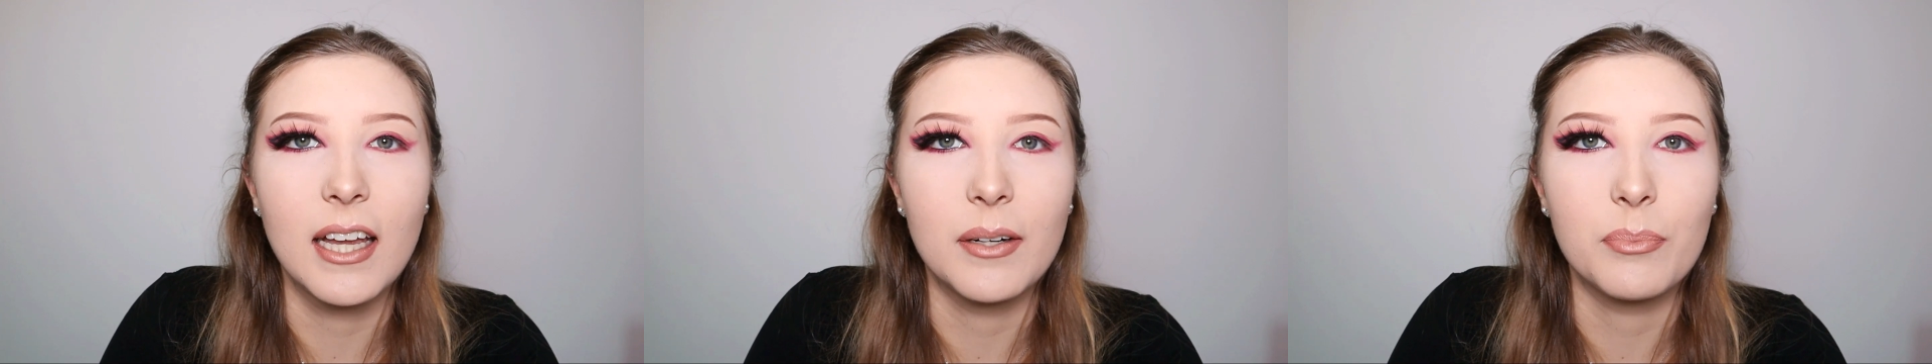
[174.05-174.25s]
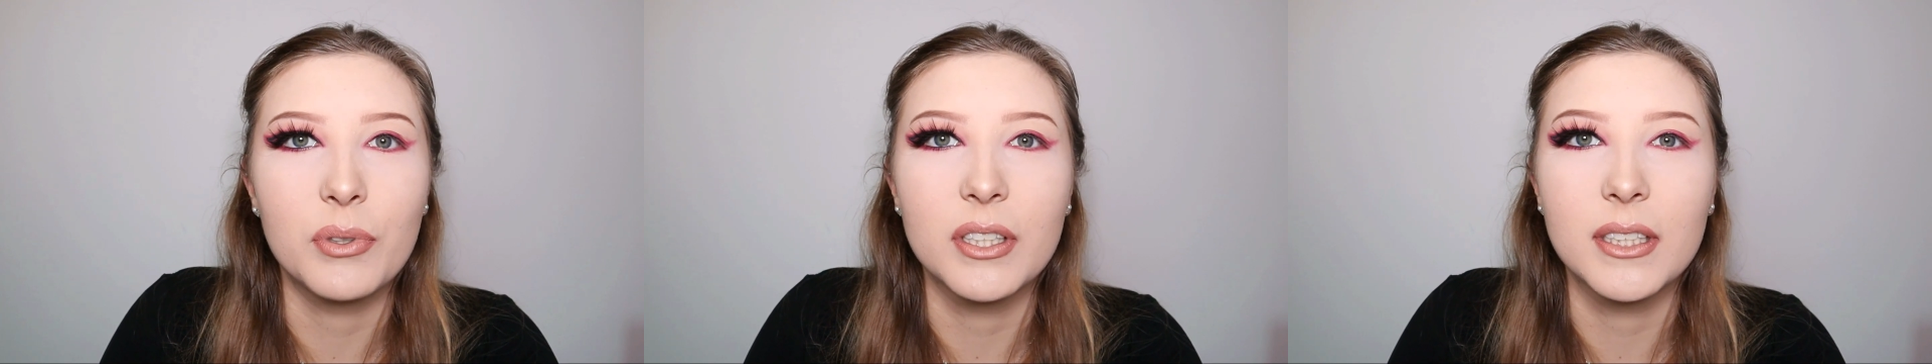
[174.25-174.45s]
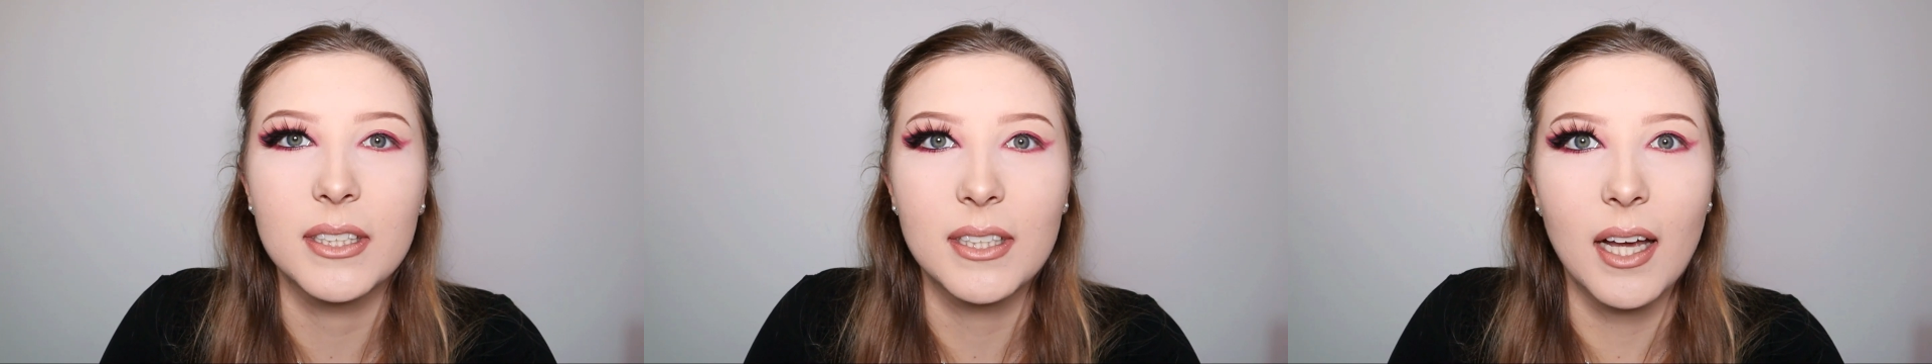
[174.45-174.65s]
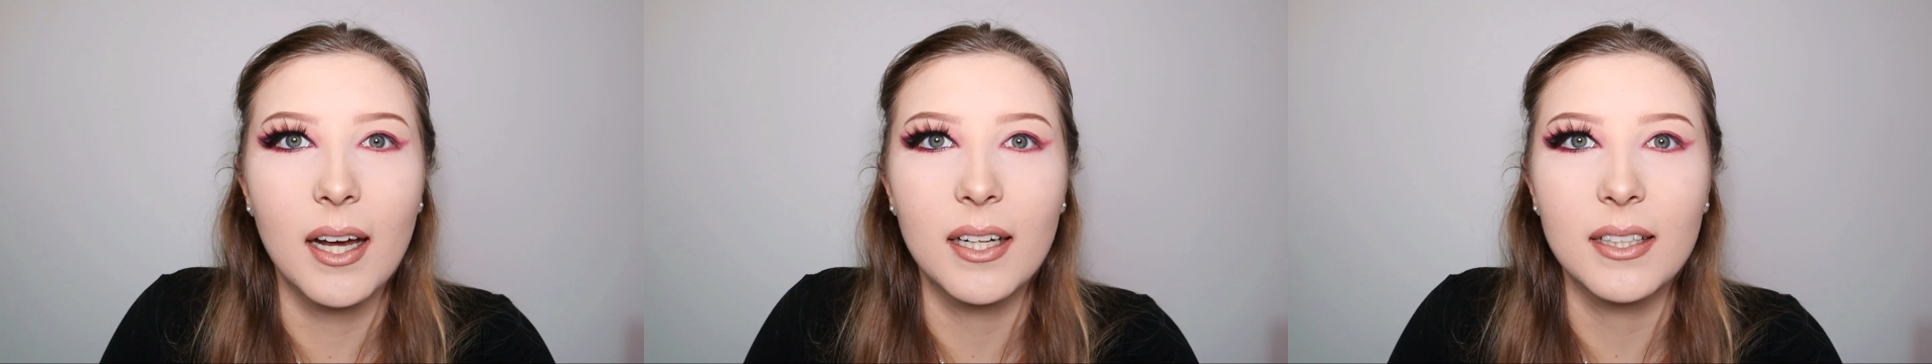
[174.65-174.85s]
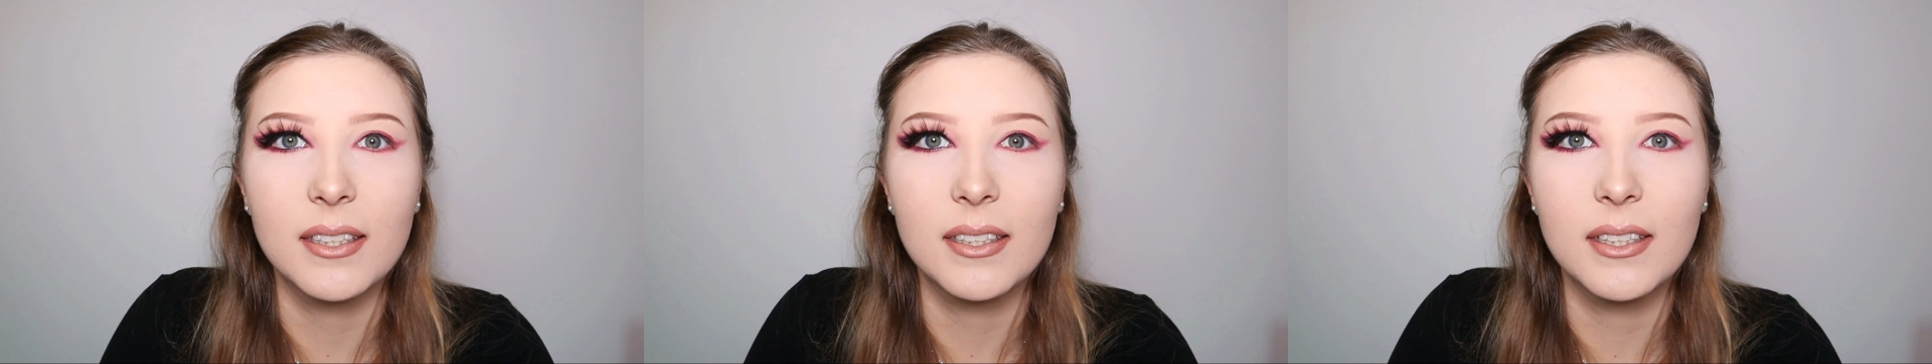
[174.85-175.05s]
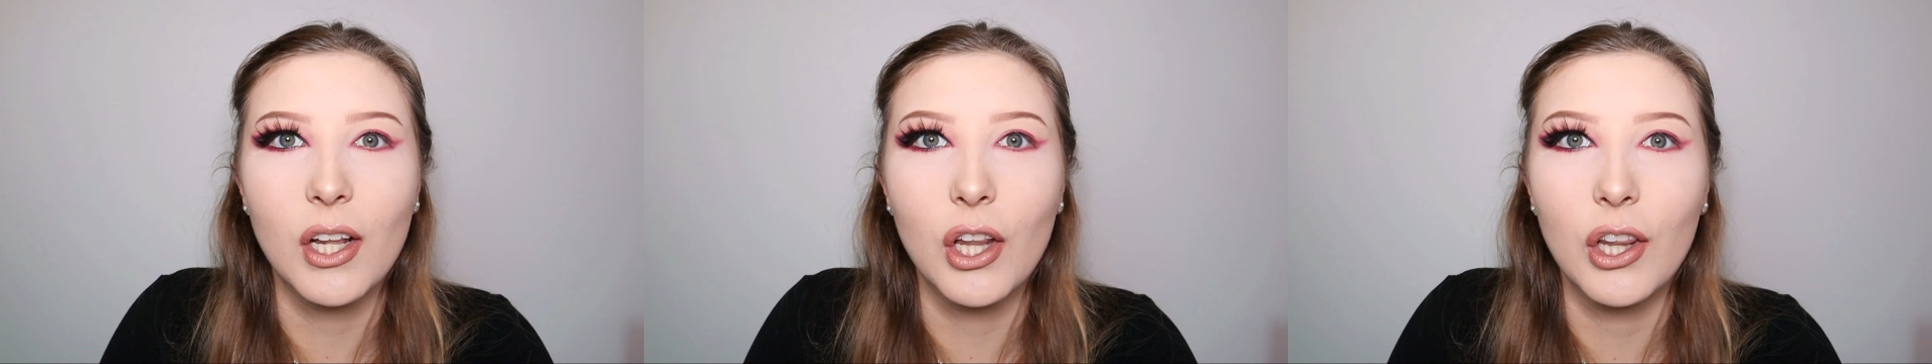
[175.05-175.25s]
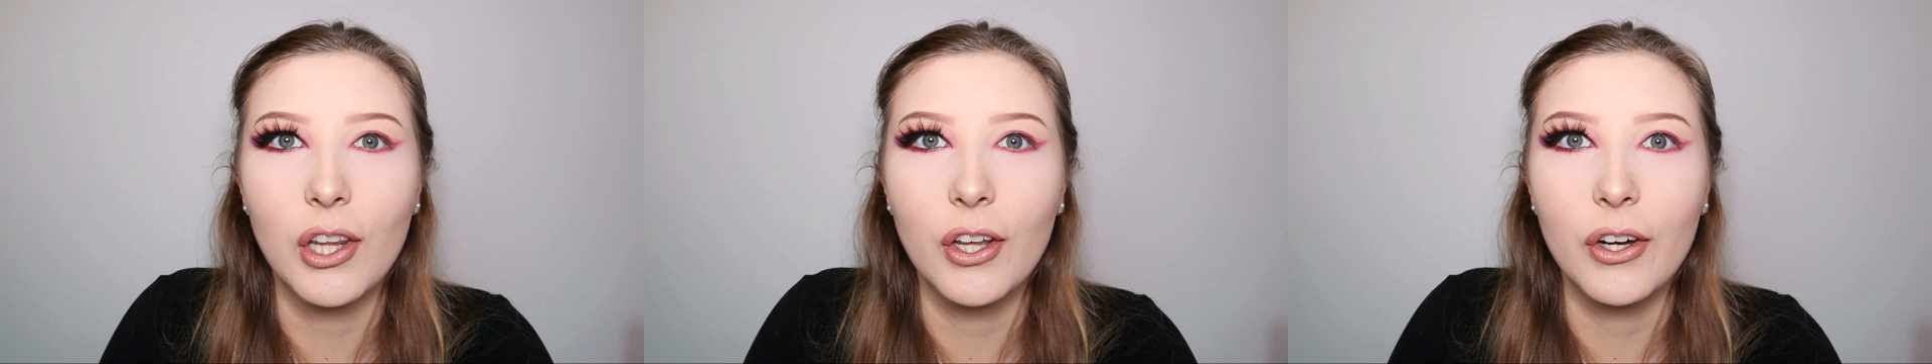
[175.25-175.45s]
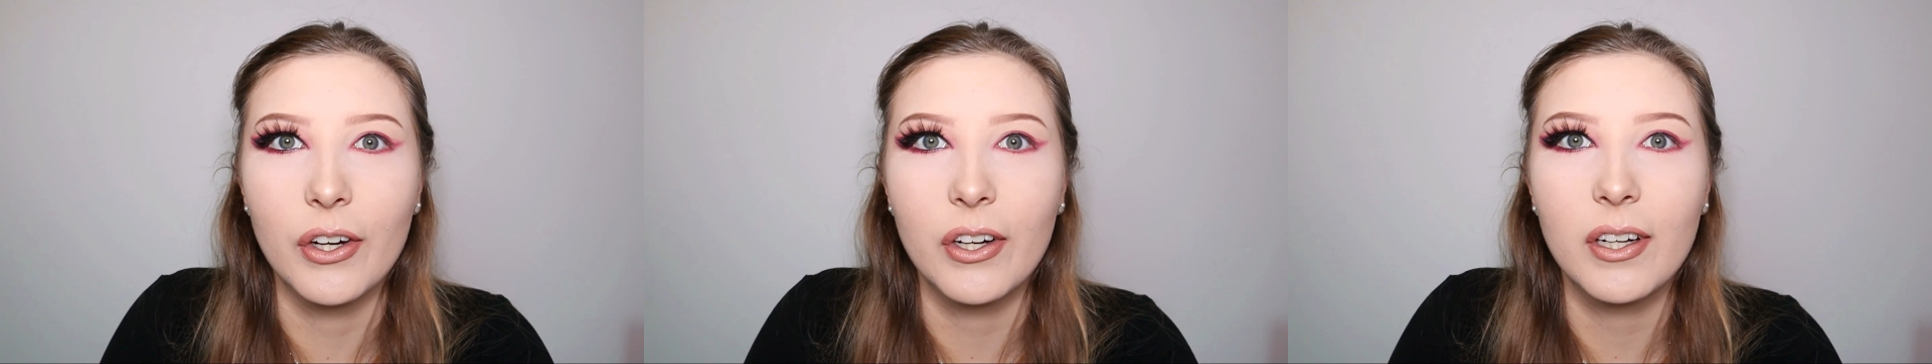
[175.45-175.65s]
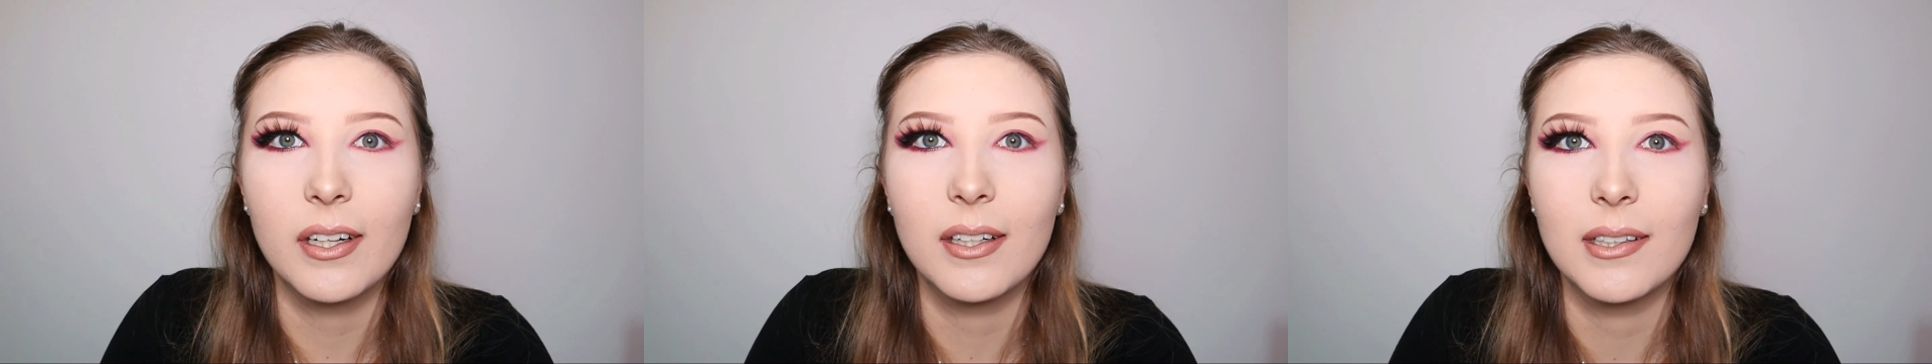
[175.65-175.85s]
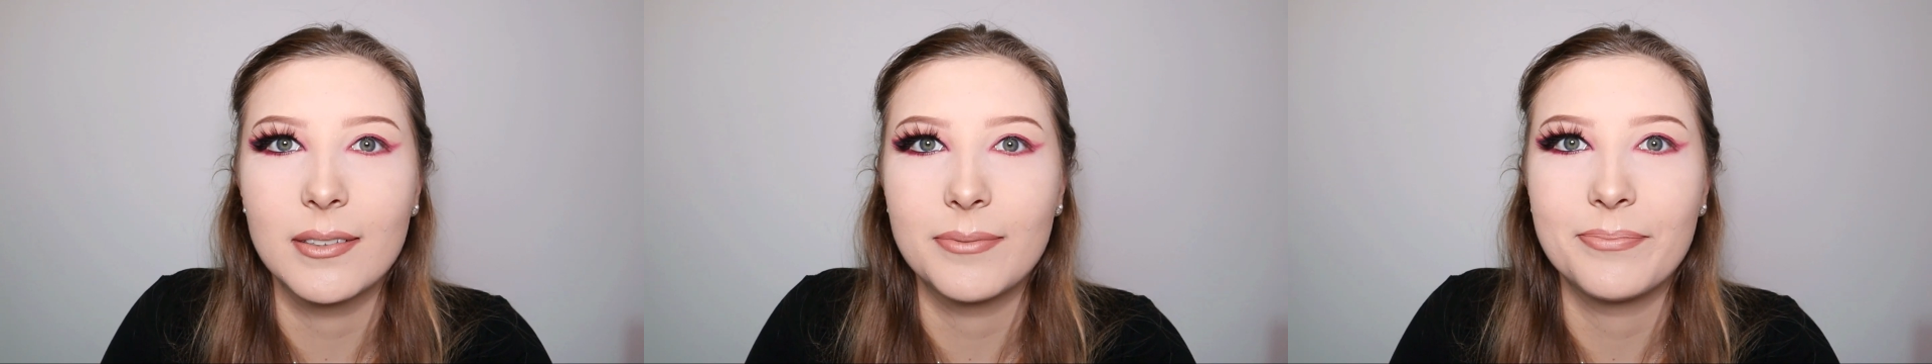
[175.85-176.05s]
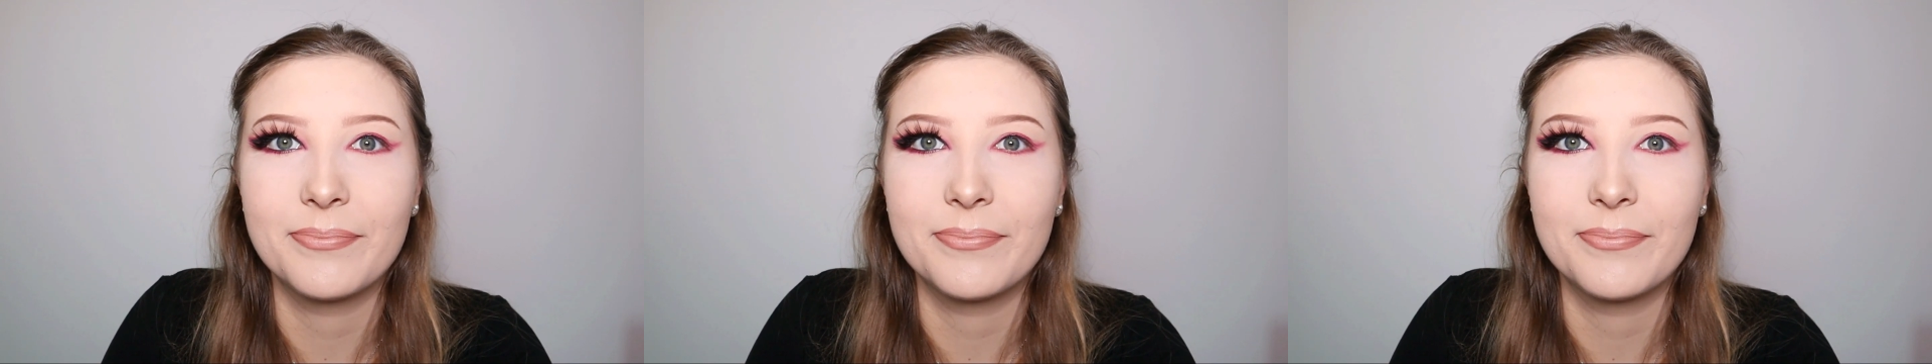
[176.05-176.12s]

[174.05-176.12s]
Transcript: and precise look,